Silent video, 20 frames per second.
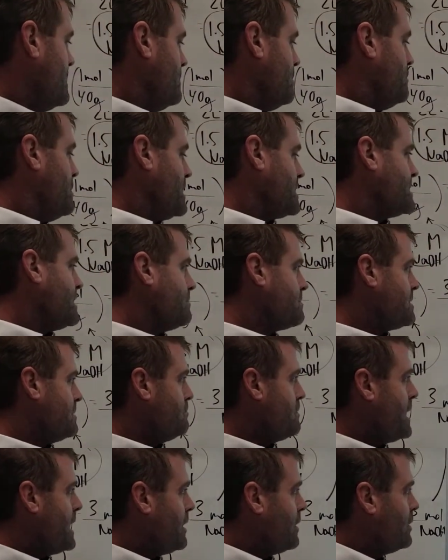Picks up some
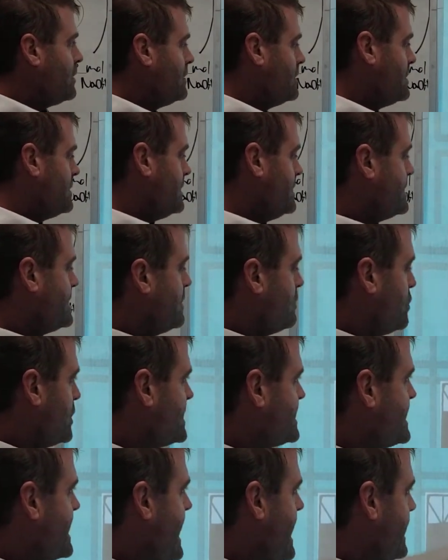mail. He said, "What's
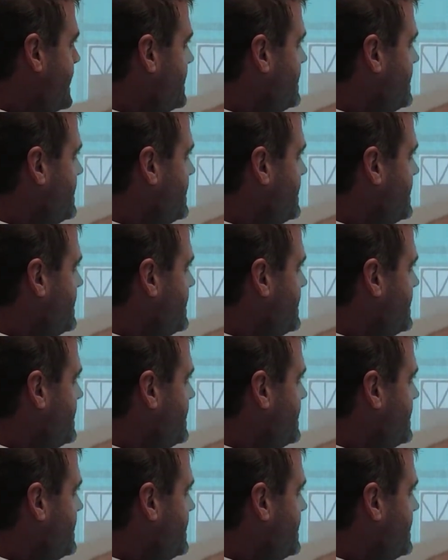that?"